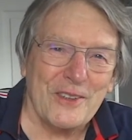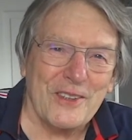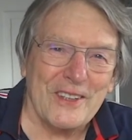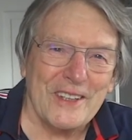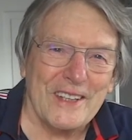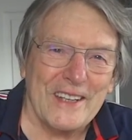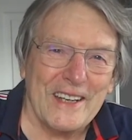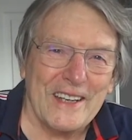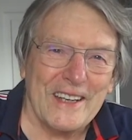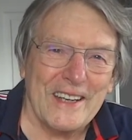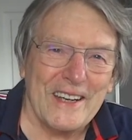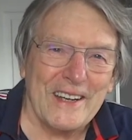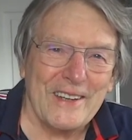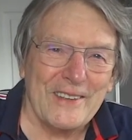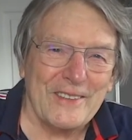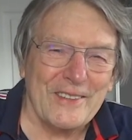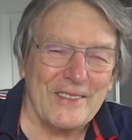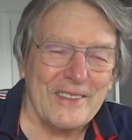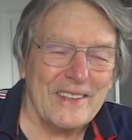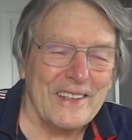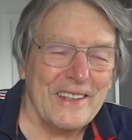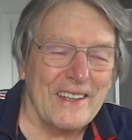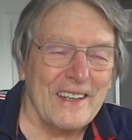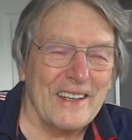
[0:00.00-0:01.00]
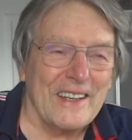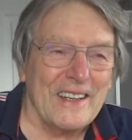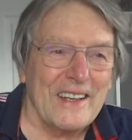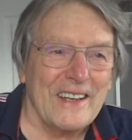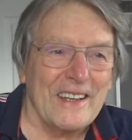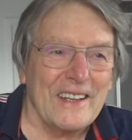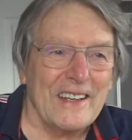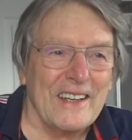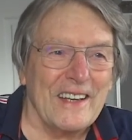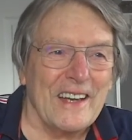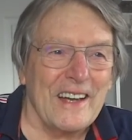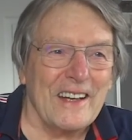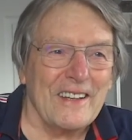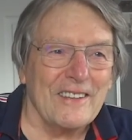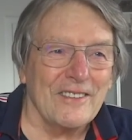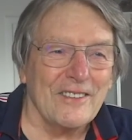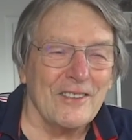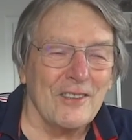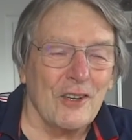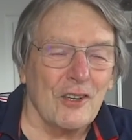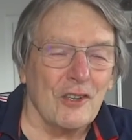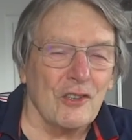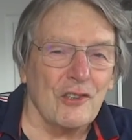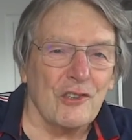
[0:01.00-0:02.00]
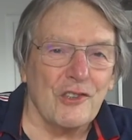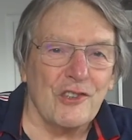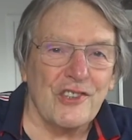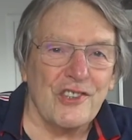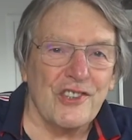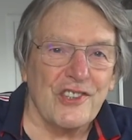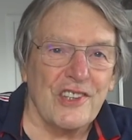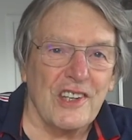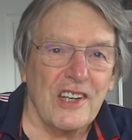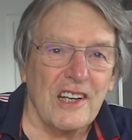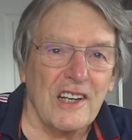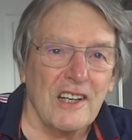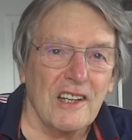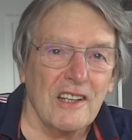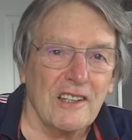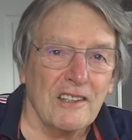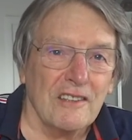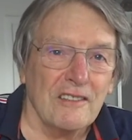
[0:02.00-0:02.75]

could get out. Yeah, not a good start.